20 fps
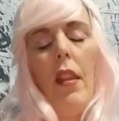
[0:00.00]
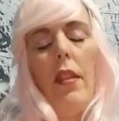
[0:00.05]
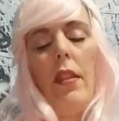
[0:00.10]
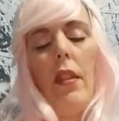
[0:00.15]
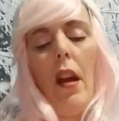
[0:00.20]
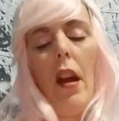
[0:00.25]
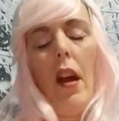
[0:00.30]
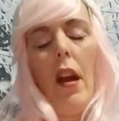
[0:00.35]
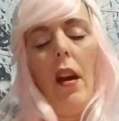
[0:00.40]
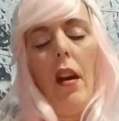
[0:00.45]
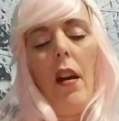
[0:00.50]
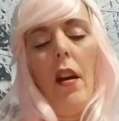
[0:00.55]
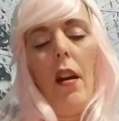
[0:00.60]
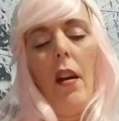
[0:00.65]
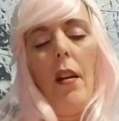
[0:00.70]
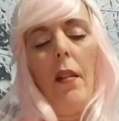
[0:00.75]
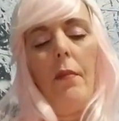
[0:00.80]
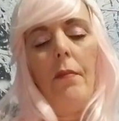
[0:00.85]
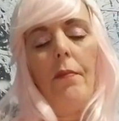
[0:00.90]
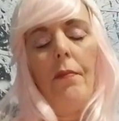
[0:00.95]

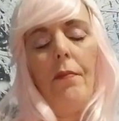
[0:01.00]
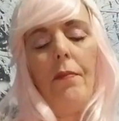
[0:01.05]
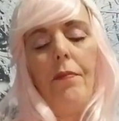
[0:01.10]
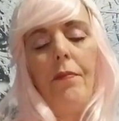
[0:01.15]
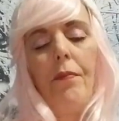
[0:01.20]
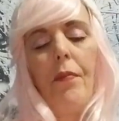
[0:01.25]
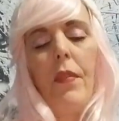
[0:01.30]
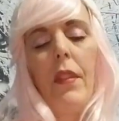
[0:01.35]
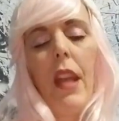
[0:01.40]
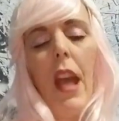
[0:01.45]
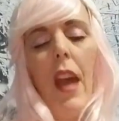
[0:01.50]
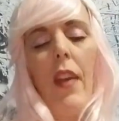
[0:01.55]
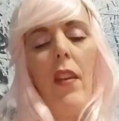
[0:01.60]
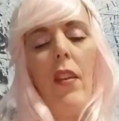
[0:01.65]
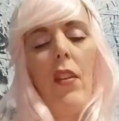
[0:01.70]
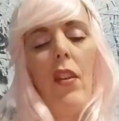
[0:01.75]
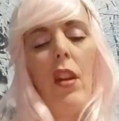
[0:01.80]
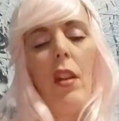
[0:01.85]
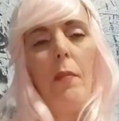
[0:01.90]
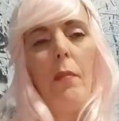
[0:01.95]
the guy that
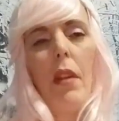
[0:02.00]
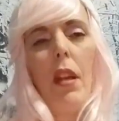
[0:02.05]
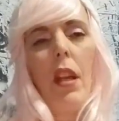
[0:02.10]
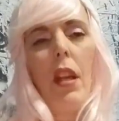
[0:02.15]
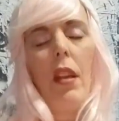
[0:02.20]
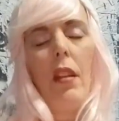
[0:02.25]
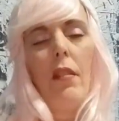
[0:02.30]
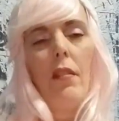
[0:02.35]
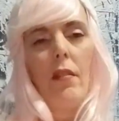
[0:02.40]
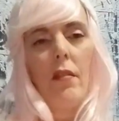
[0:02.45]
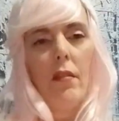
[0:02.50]
you're going to meet